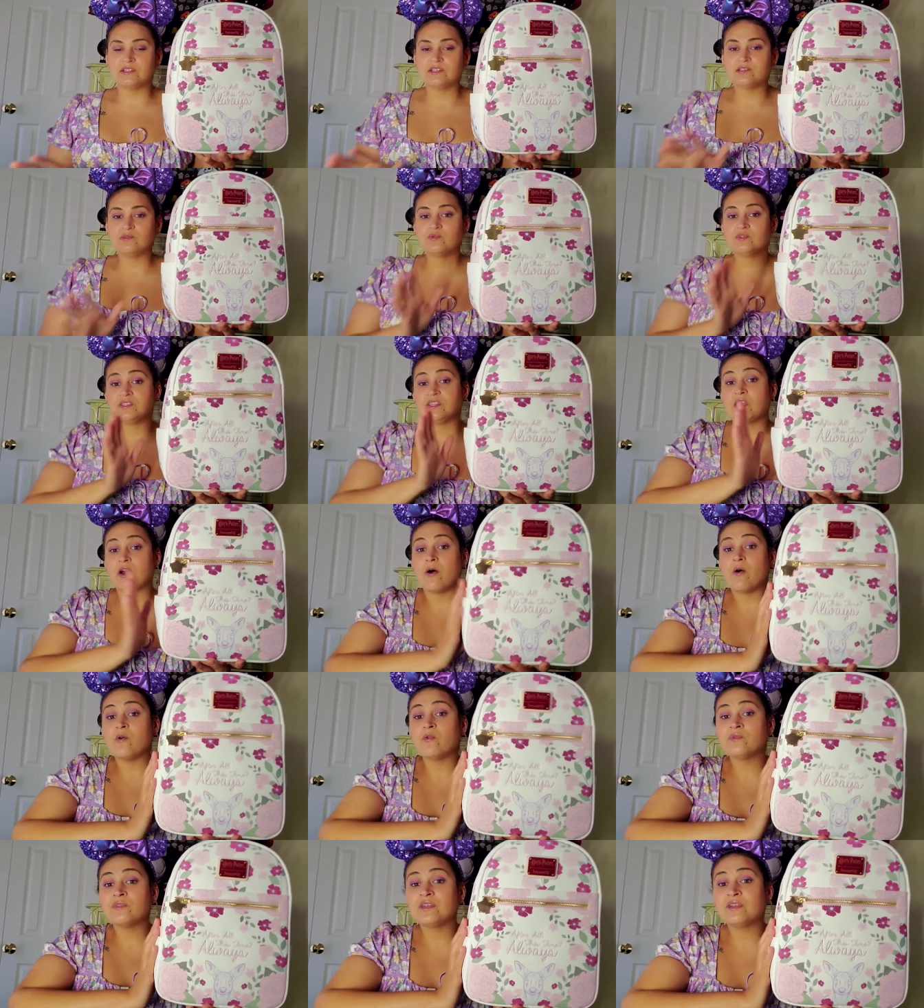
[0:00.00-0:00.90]
This was the
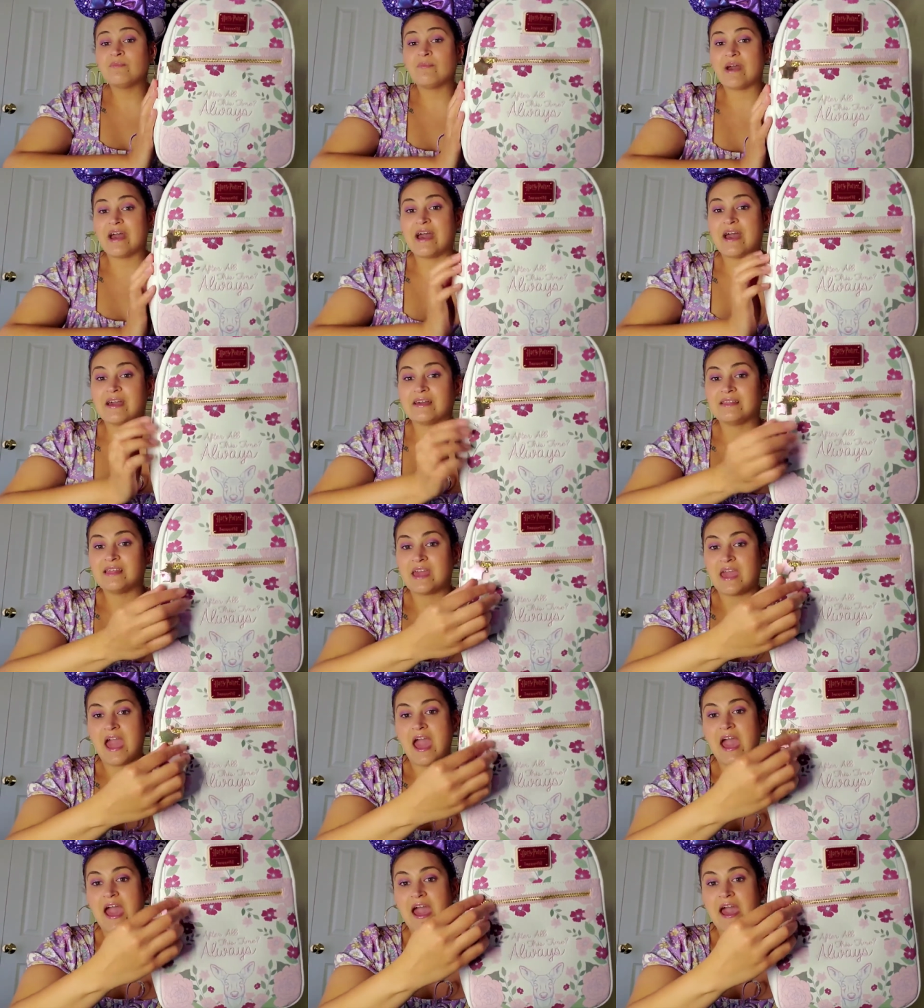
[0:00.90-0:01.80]
only bag they
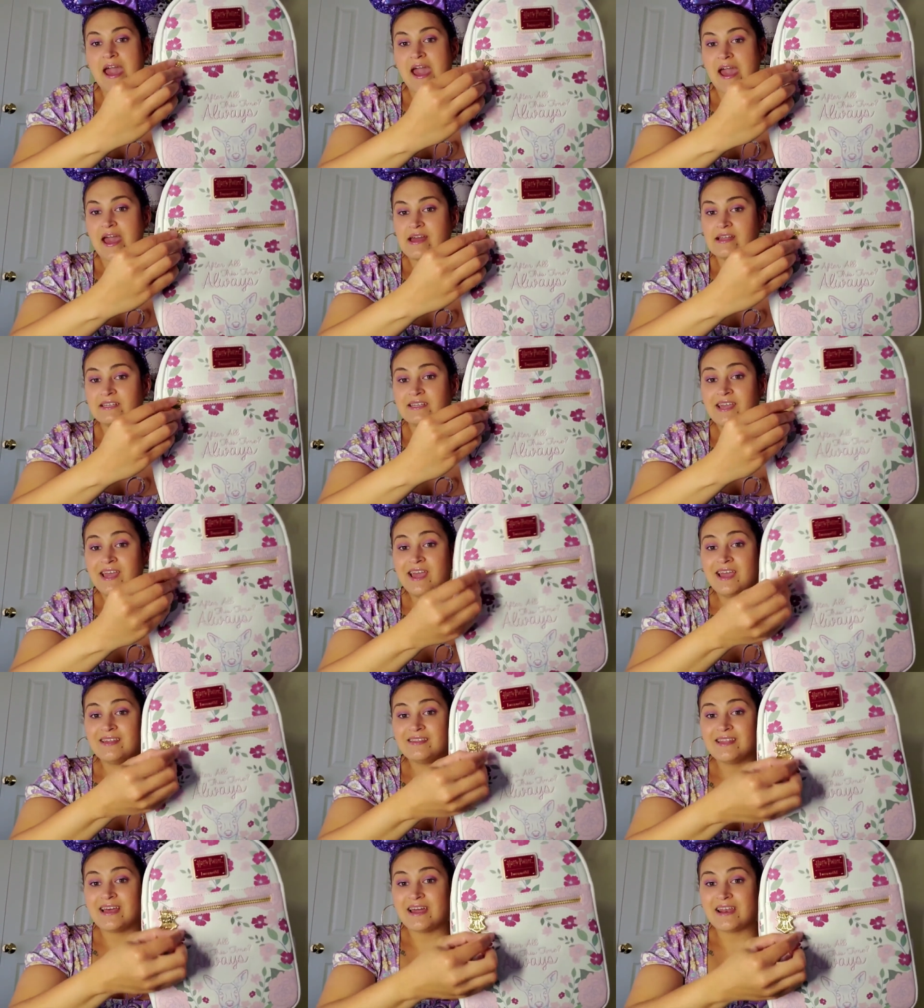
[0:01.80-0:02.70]
had
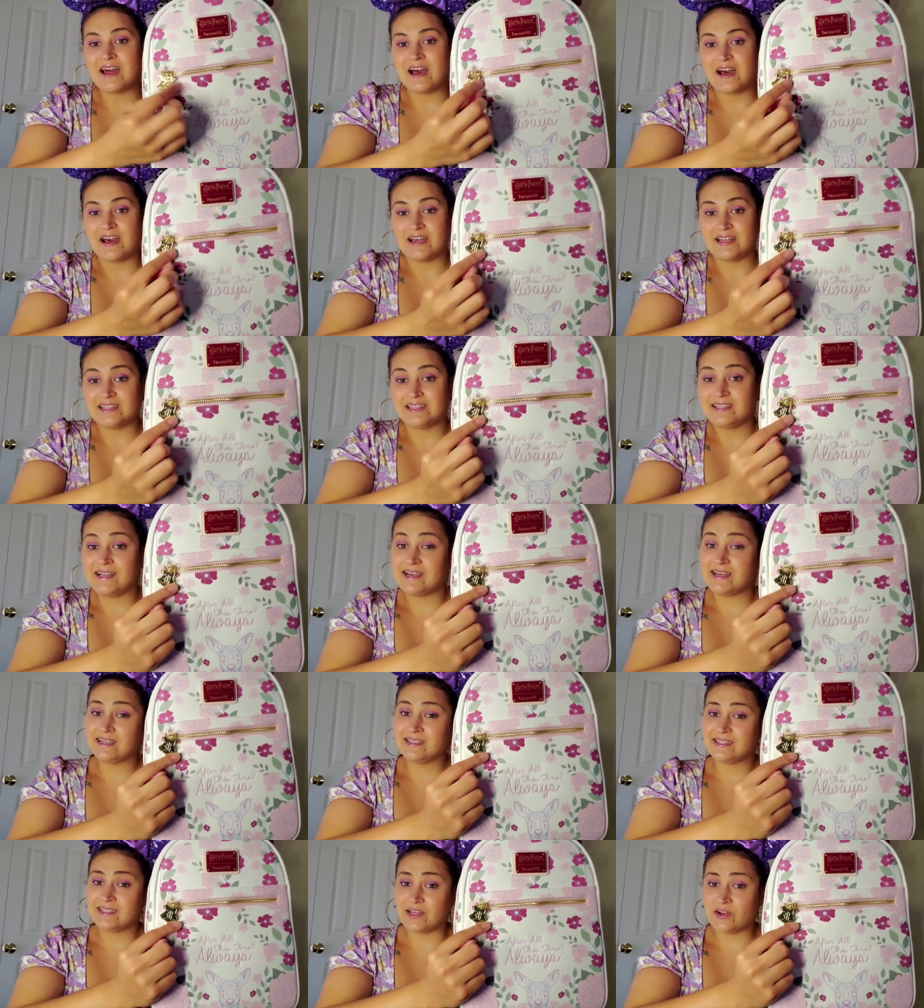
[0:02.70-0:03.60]
that I
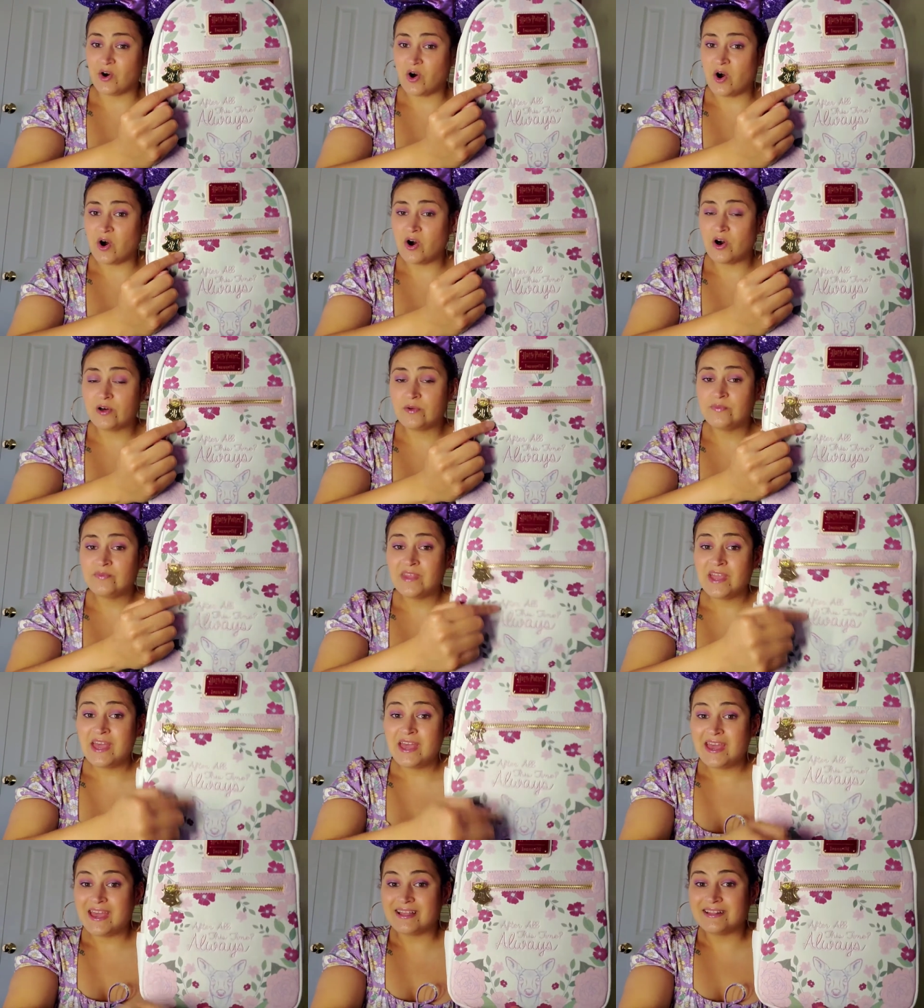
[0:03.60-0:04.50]
liked at all
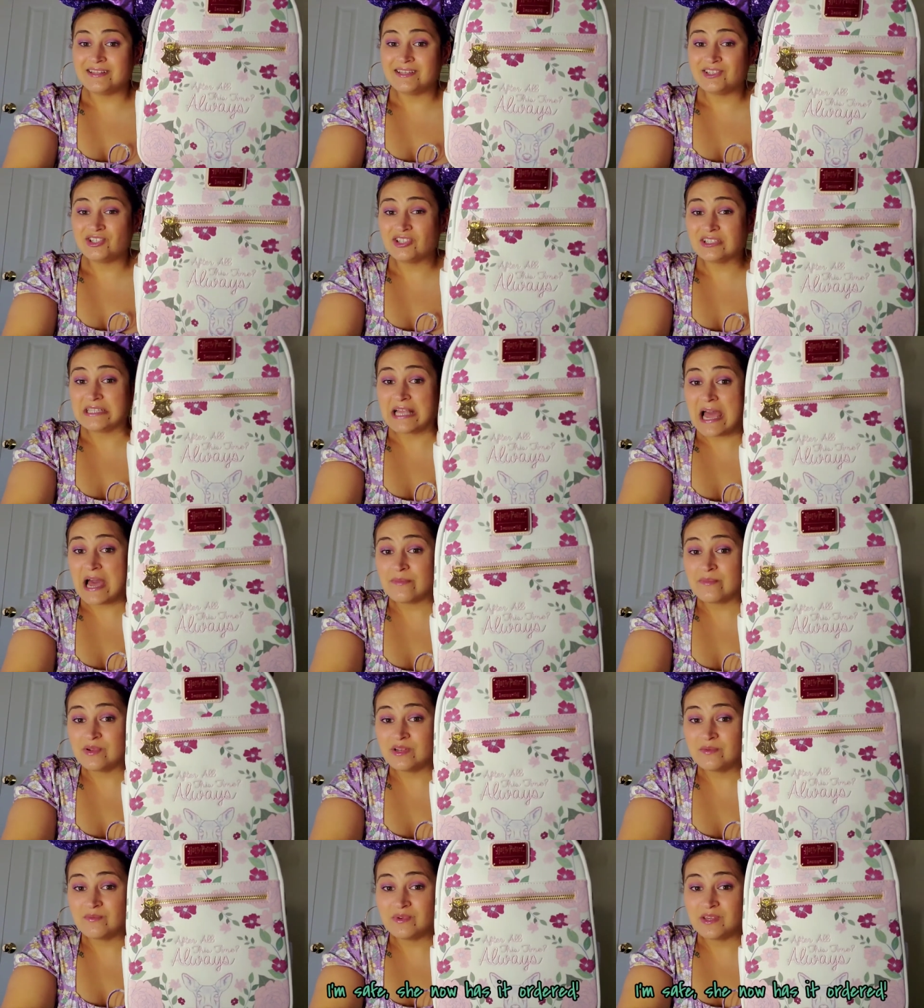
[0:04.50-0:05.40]
and it just
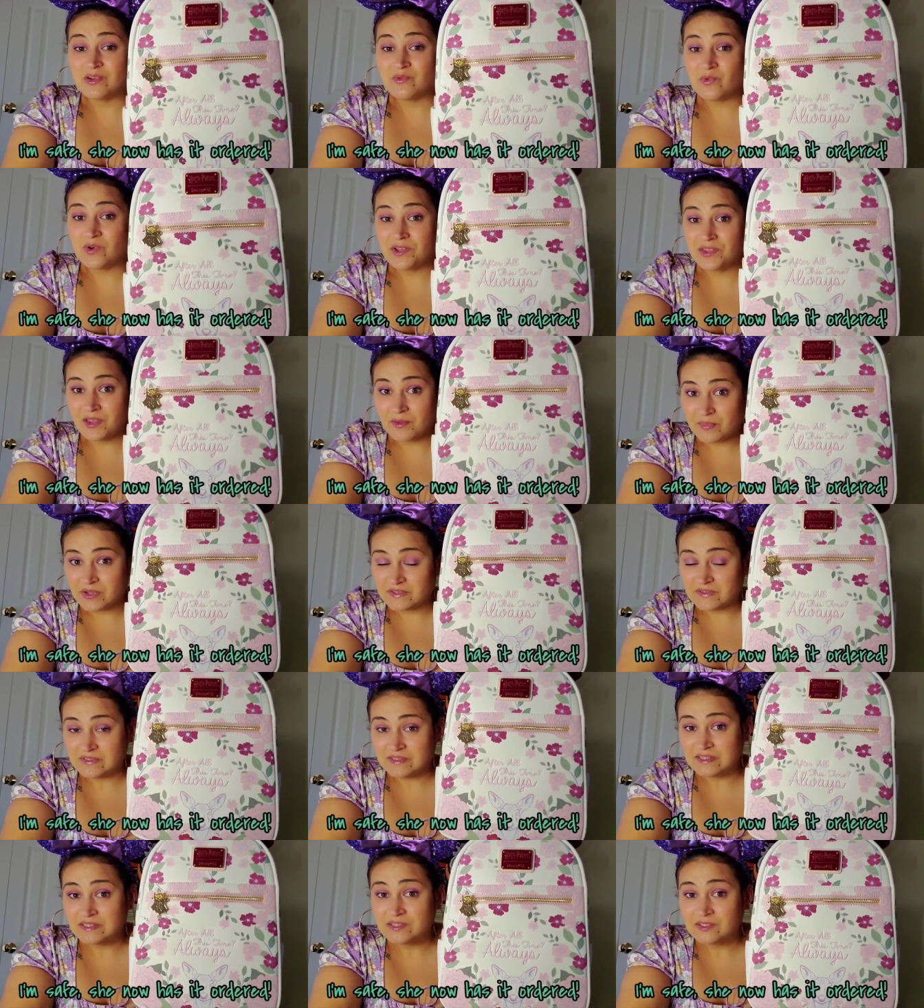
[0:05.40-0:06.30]
happened to be one that my
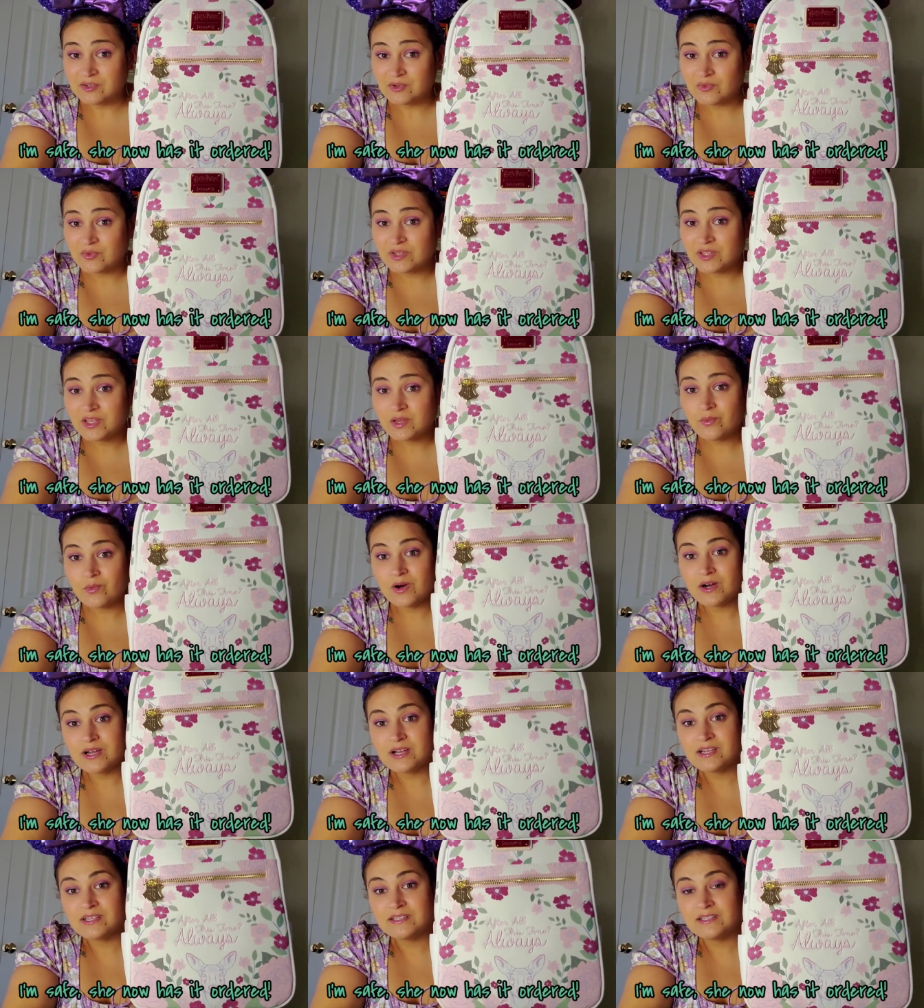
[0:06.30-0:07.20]
sister really
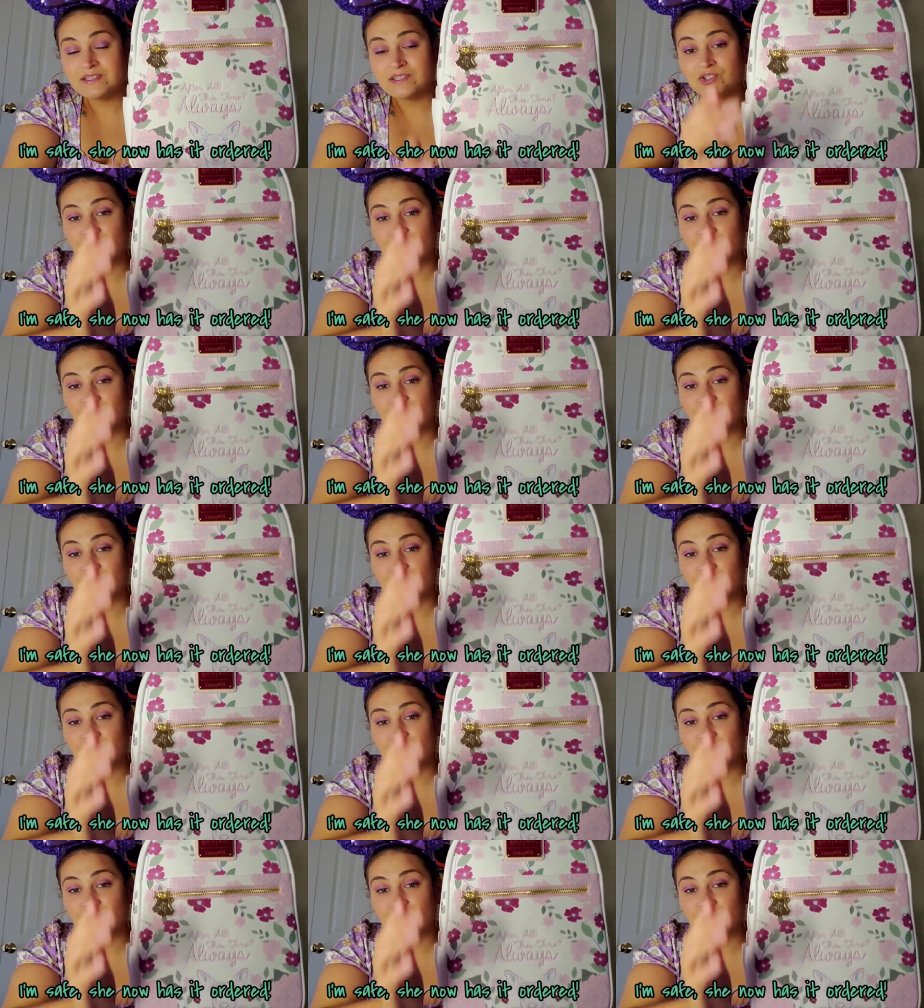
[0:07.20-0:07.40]
wants.